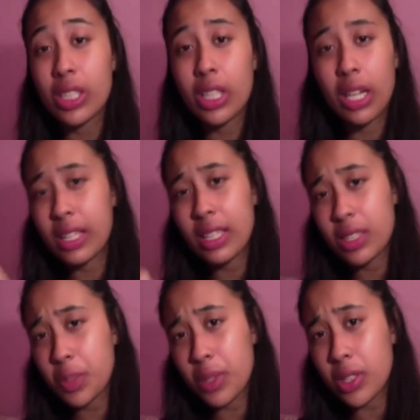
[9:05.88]
I think
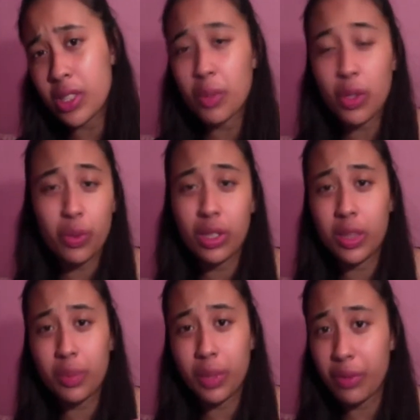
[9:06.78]
it's because I'm not really a
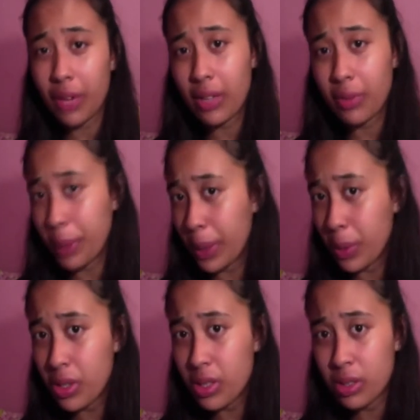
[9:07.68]
big fan of
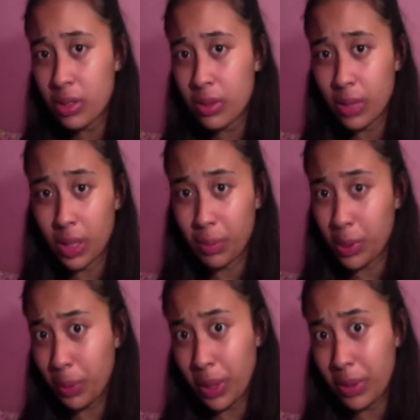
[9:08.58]
berries, like
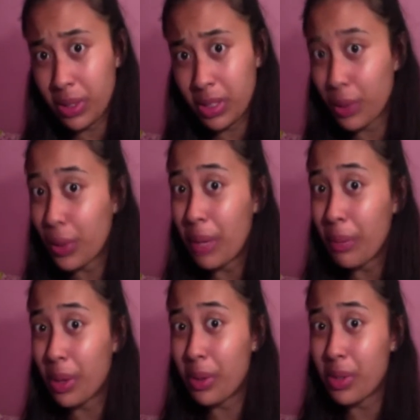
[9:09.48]
blueberries and
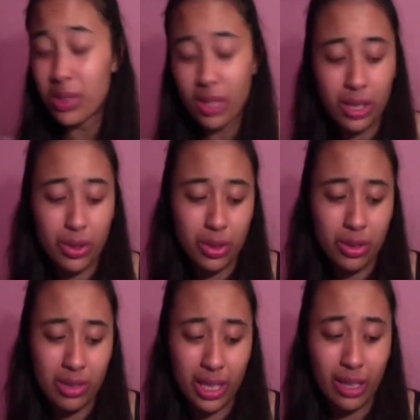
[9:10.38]
cranberries. I just
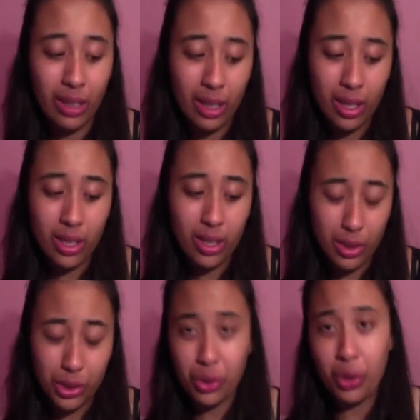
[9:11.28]
like
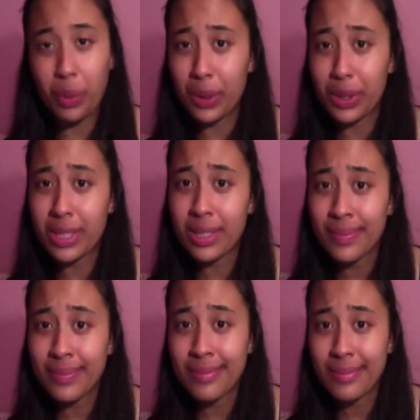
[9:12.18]
strawberries
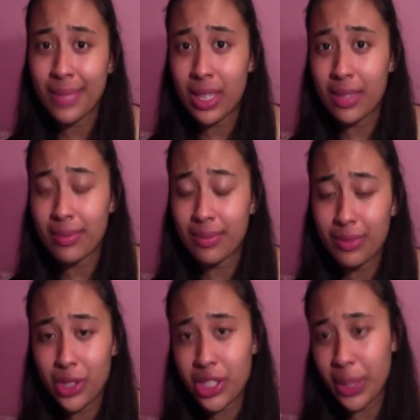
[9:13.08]
and
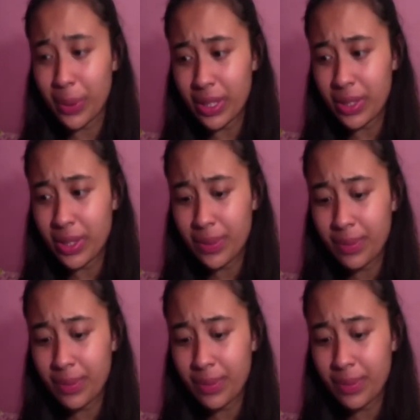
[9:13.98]
cherries.